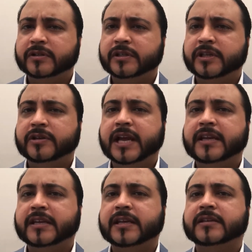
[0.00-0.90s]
the
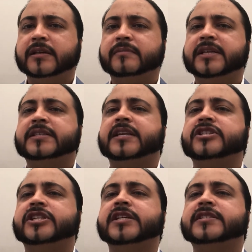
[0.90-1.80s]
United Kingdom is a
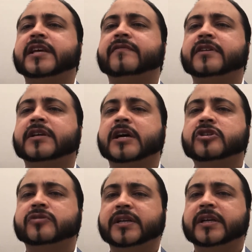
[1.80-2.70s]
G7
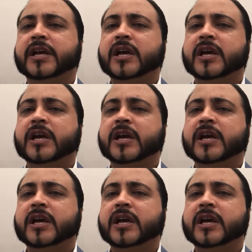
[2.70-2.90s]
country